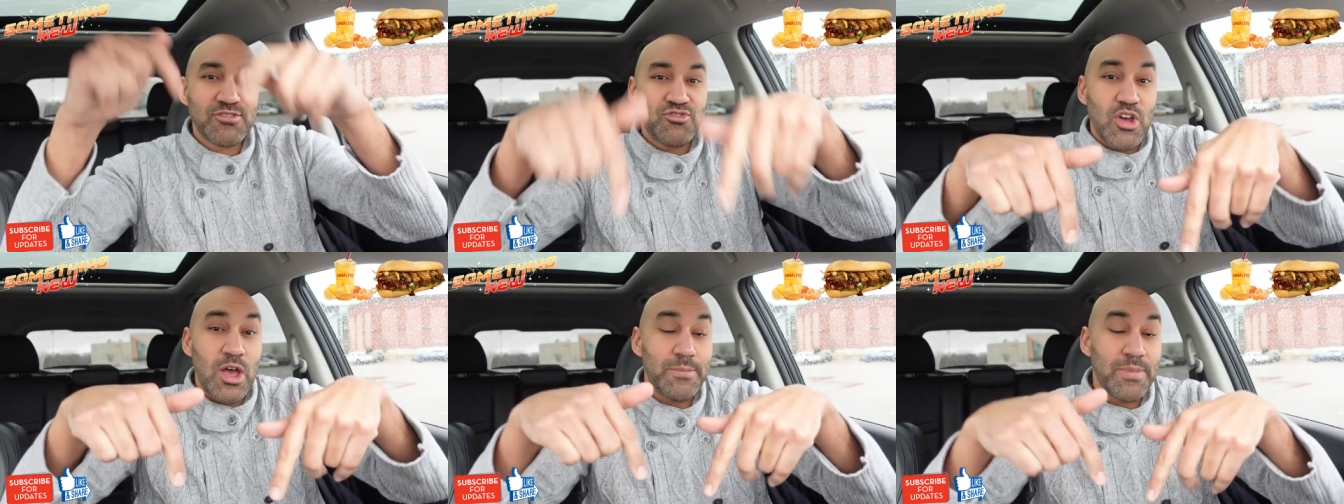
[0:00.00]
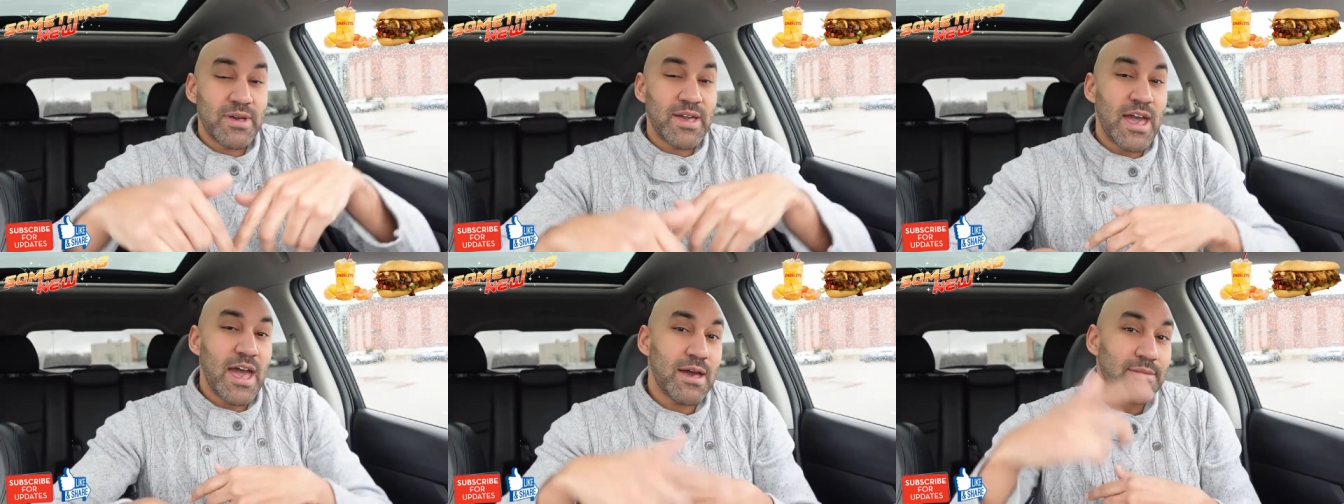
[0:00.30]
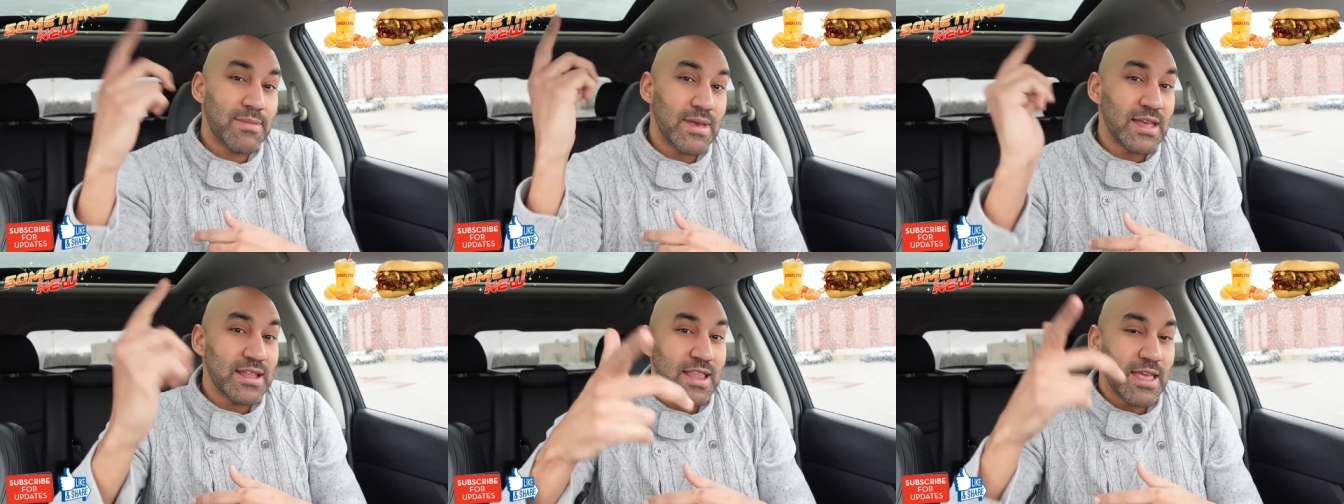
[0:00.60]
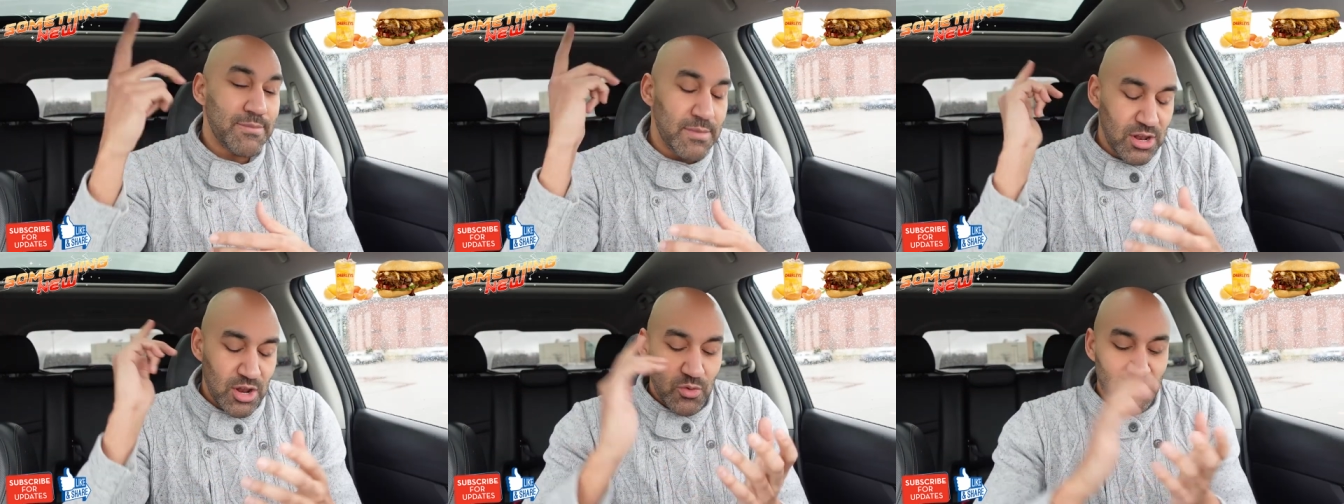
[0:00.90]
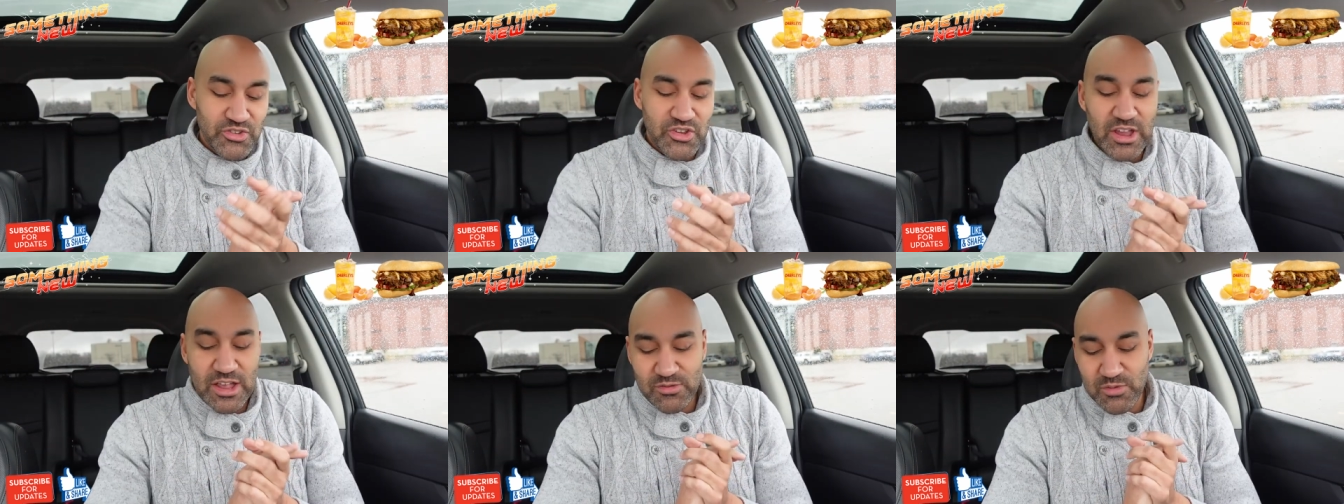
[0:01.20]
drop a comment, let me know
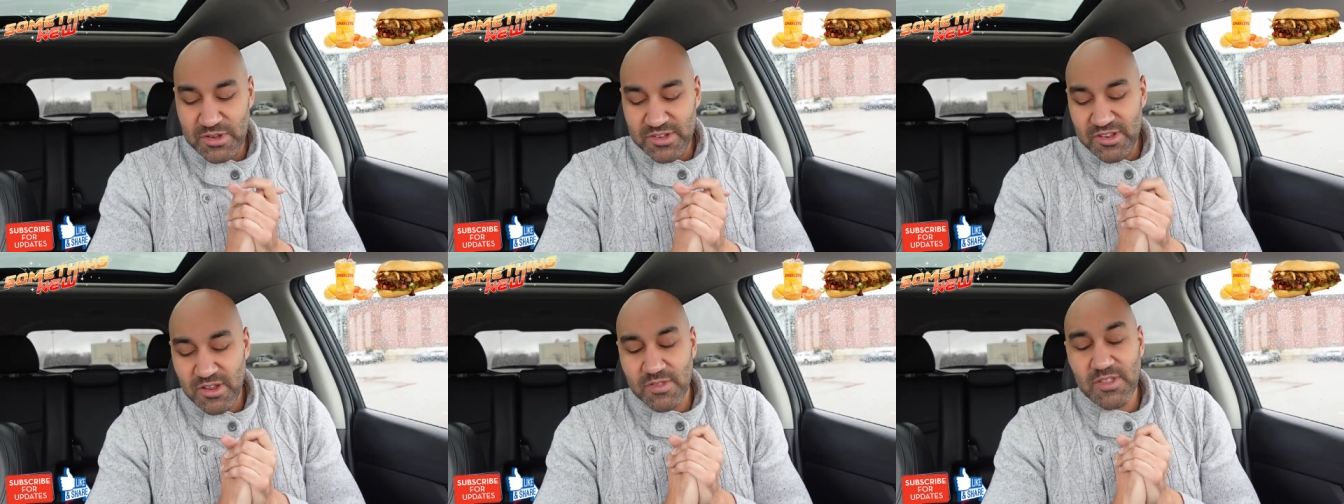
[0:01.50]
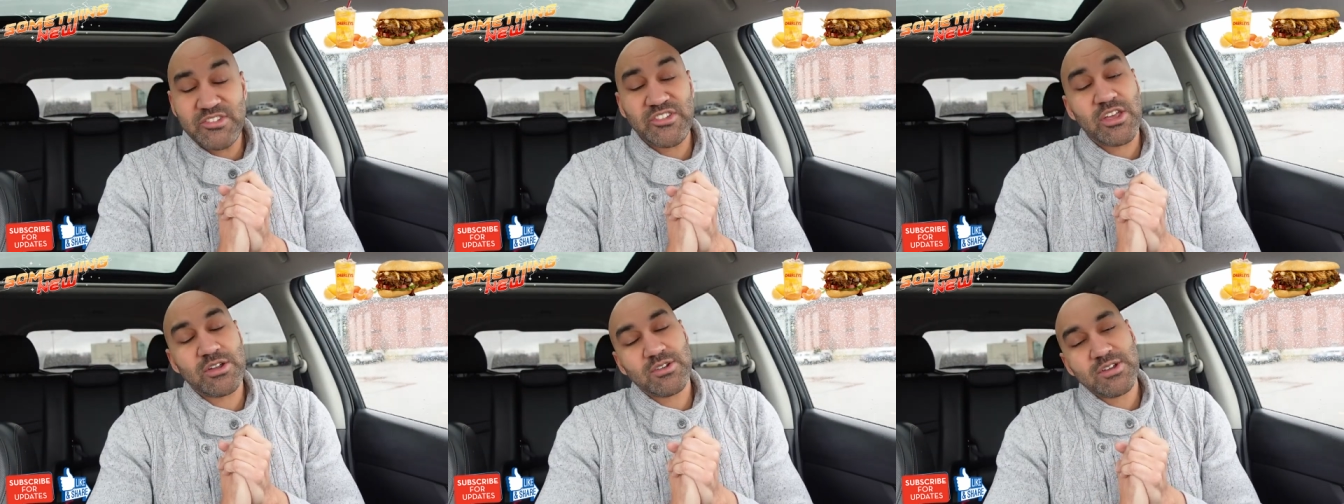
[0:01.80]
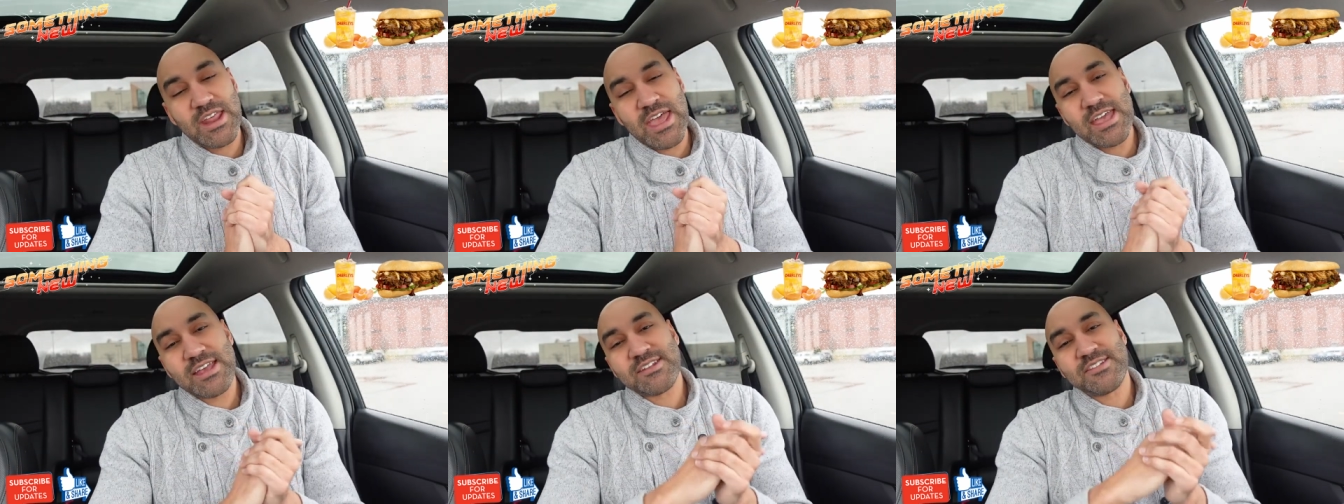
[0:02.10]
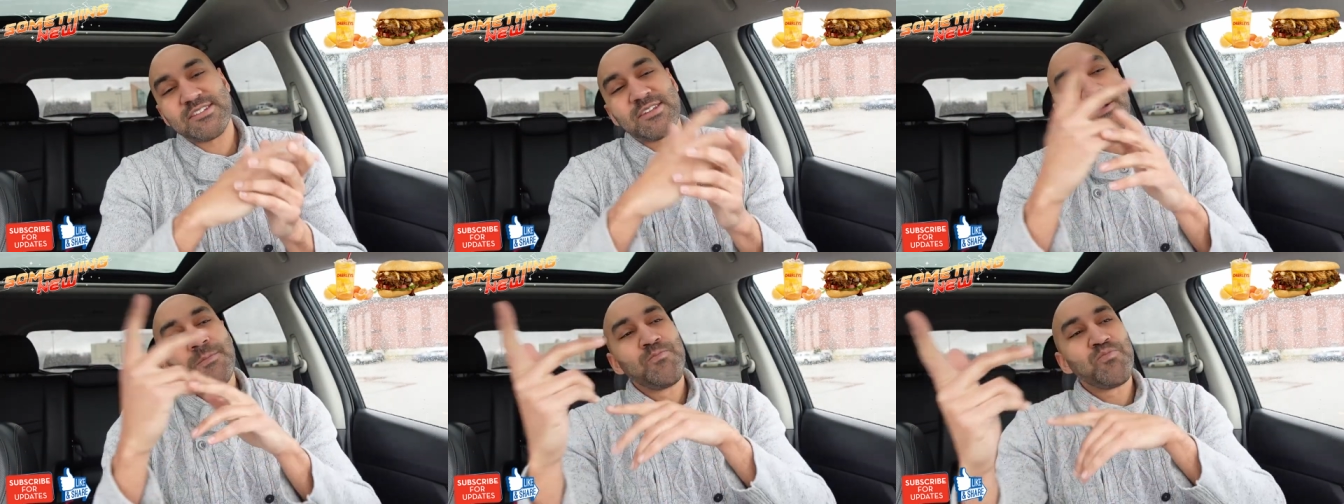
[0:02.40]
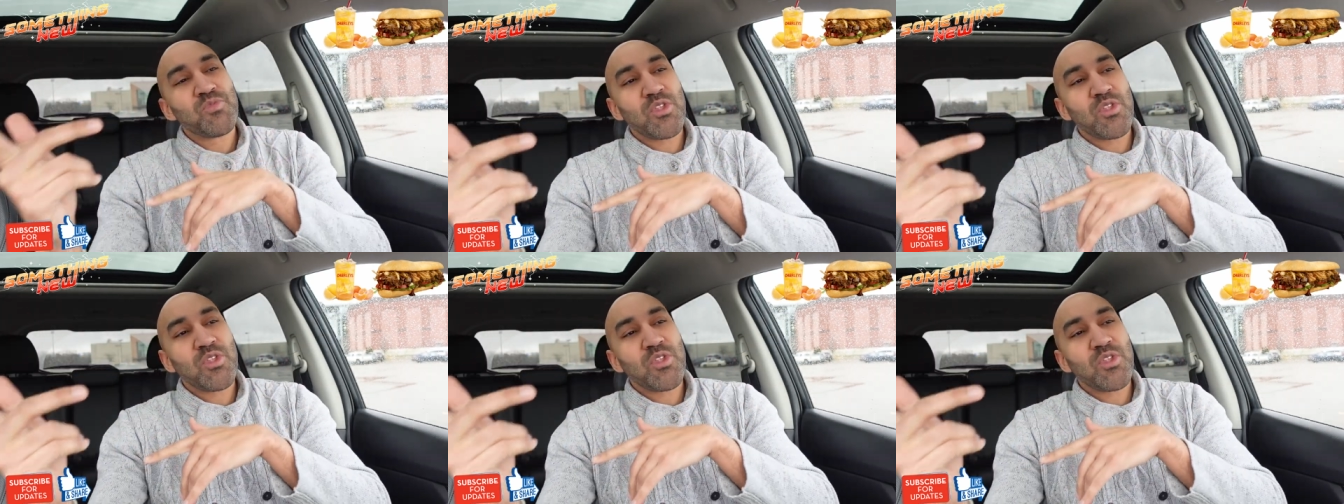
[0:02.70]
what you guys want to see on the channel next.